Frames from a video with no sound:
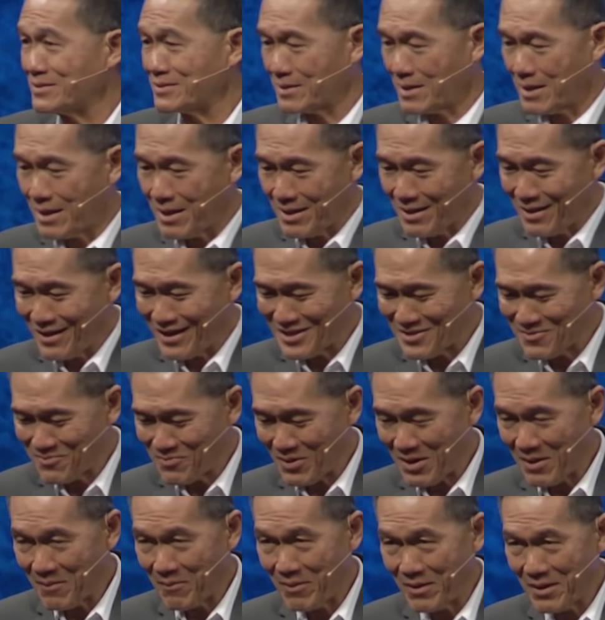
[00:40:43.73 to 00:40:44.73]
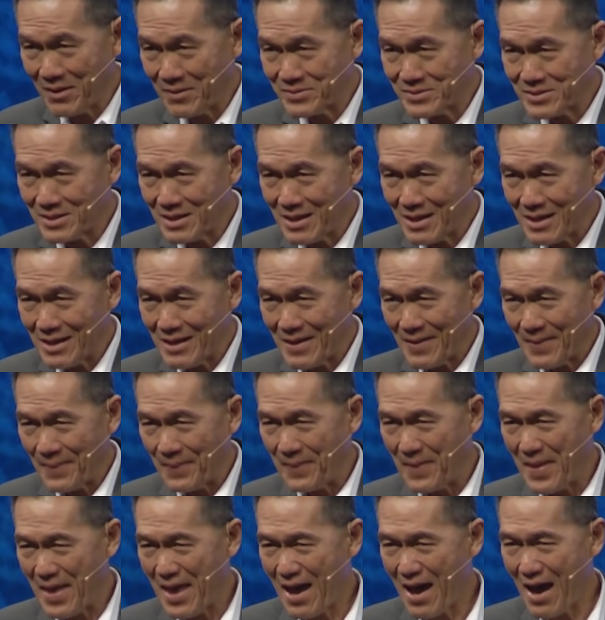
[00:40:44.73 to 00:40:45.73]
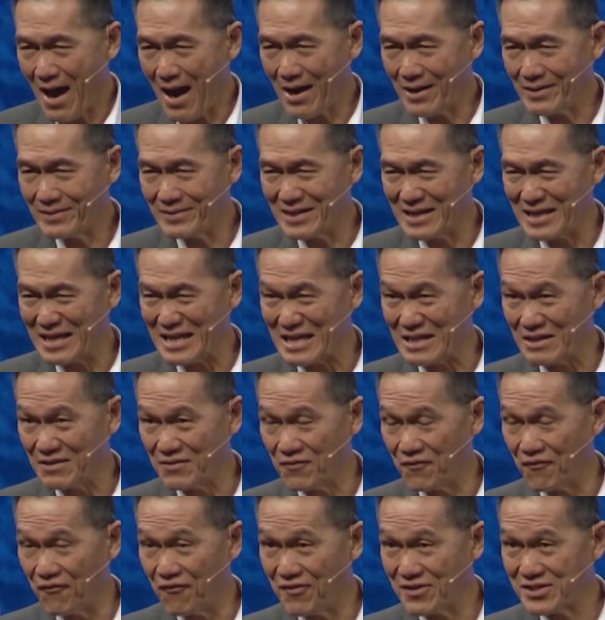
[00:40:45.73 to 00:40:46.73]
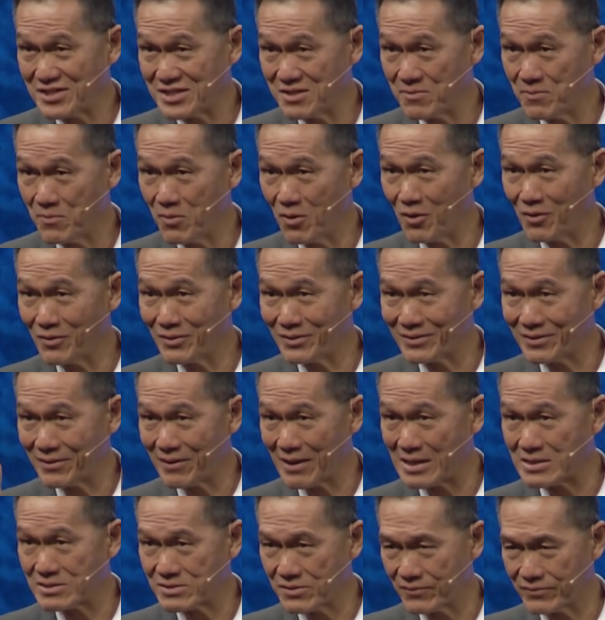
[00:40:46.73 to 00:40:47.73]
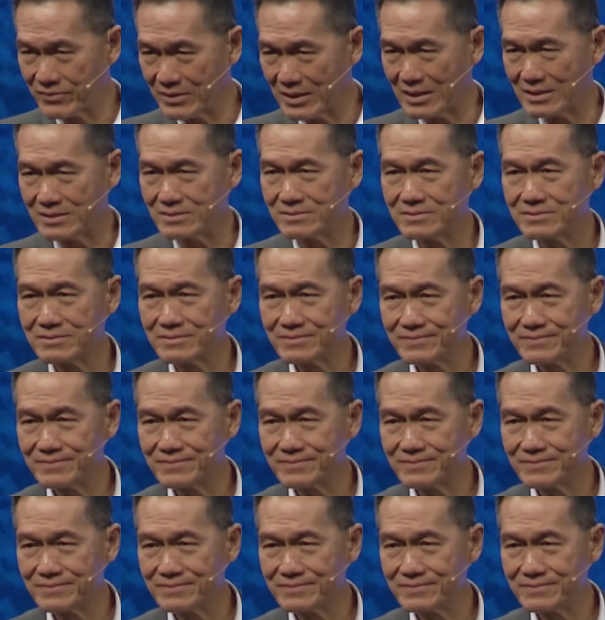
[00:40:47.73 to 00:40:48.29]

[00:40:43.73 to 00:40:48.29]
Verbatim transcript: Trials, problems, they are the invisible grace of God.